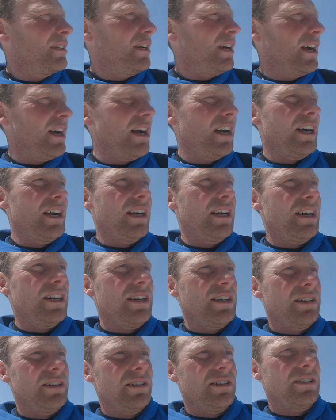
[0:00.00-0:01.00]

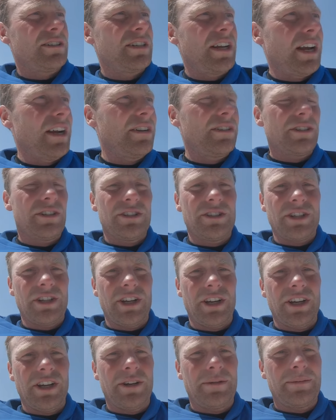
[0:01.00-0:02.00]
uh, little tear in the
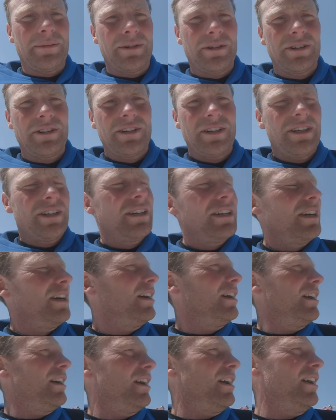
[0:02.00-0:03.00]
jib,
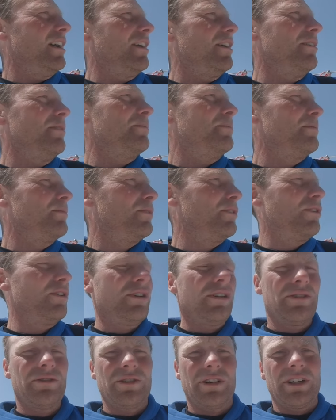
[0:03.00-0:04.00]
um, was
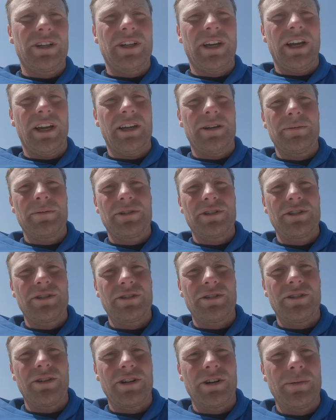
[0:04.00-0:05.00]
all fun and
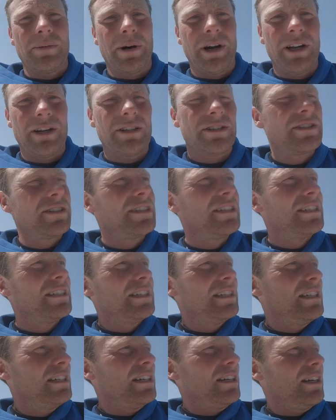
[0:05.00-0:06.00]
games, autopilot.
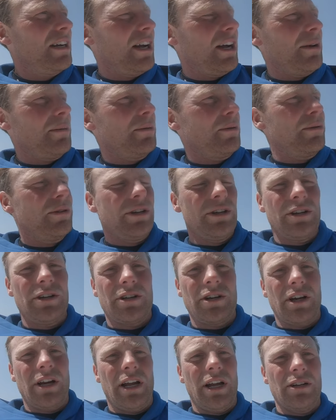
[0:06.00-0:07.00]
Uh, but
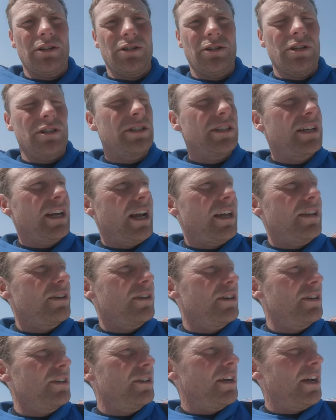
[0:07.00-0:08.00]
we kind of held it all
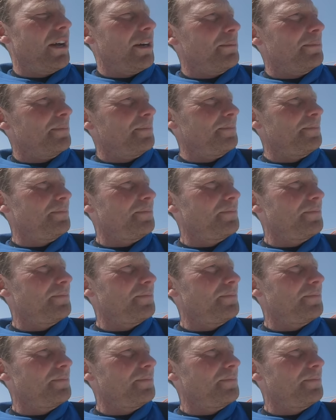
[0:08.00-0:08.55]
together and um,